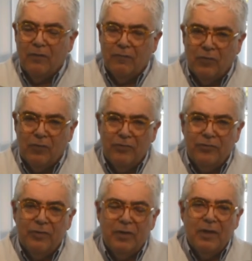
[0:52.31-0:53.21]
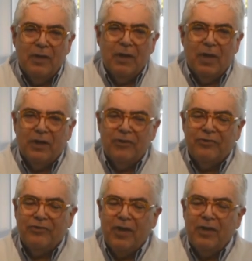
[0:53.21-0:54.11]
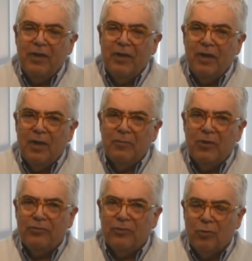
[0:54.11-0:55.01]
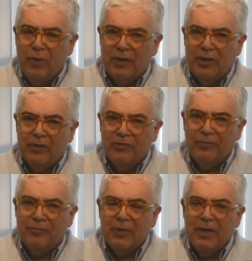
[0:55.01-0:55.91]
first, sudden numbness or weakness